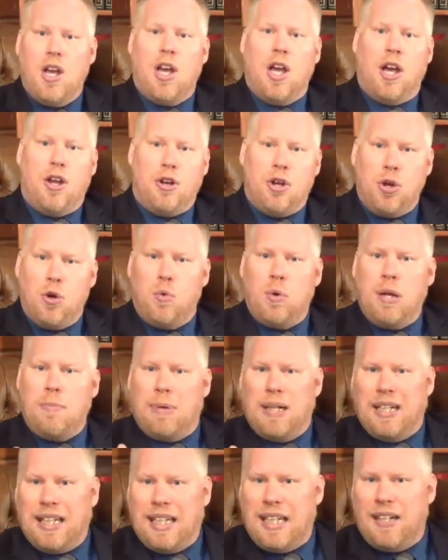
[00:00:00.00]
and who we
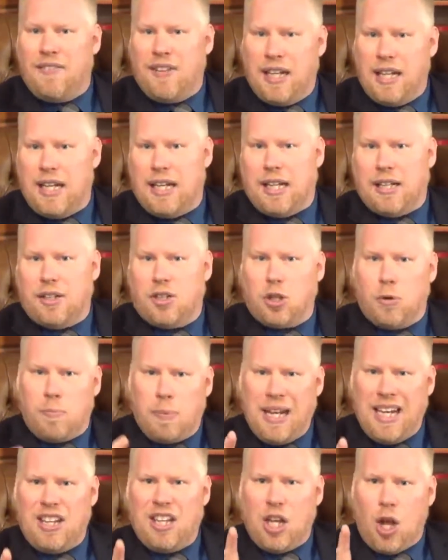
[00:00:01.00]
believe in to
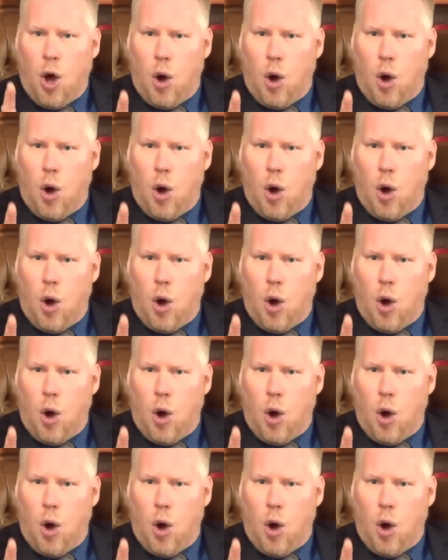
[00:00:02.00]
be the